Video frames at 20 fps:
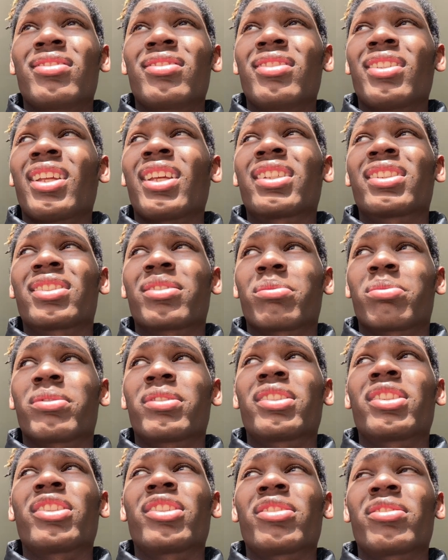that's some
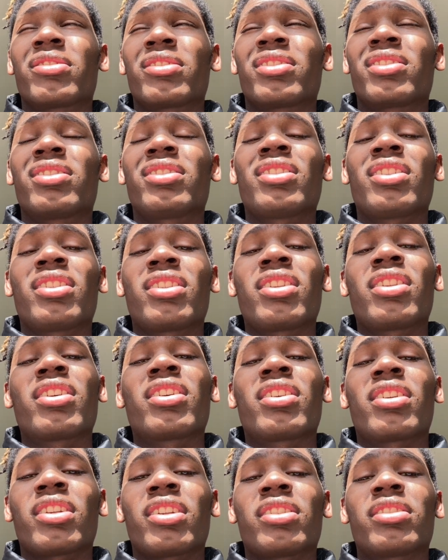serious shit,
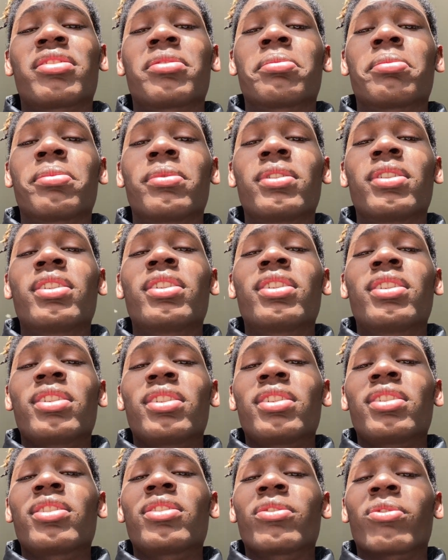though. That's some
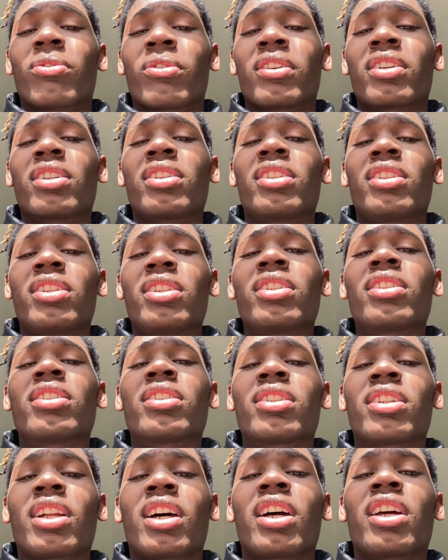real
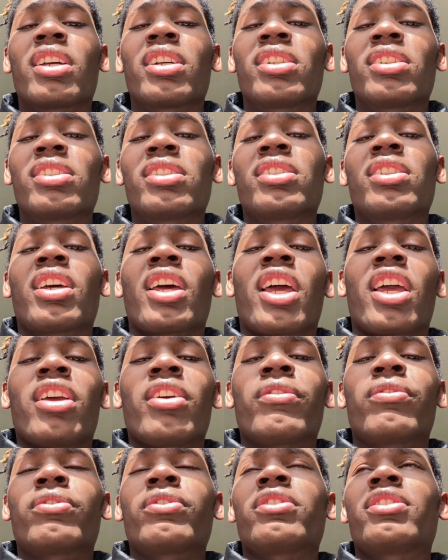deal, like
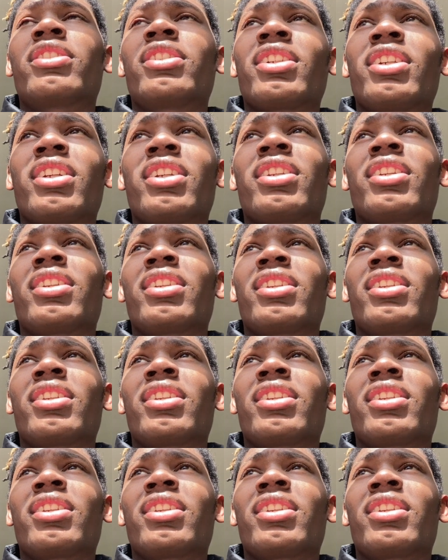hateful shit.